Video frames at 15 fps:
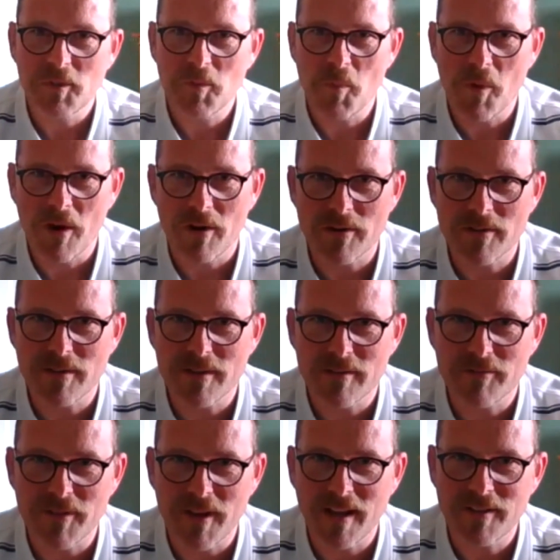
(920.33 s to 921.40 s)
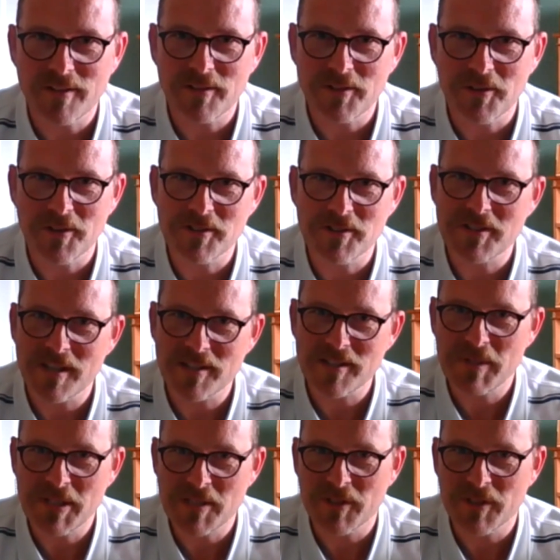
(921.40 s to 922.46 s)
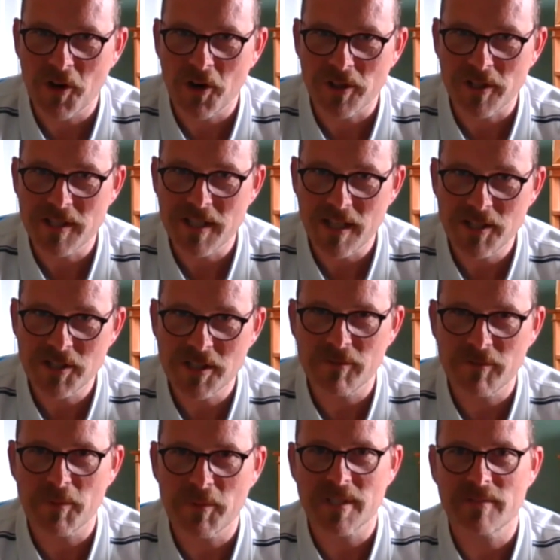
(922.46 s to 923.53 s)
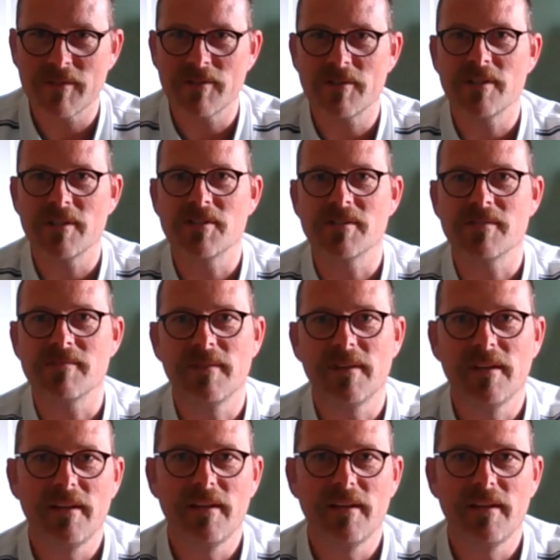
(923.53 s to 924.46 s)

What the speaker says: word that, I don't know, it just has a bit of a connotation for whatever reason.